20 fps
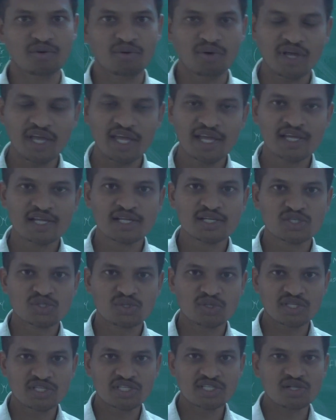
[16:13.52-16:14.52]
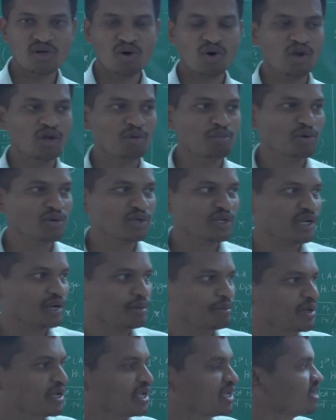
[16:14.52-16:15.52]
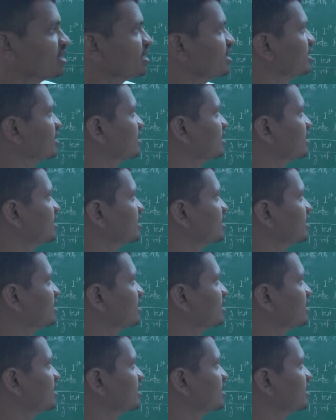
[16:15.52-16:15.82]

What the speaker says: Okay, so this is all about the remaining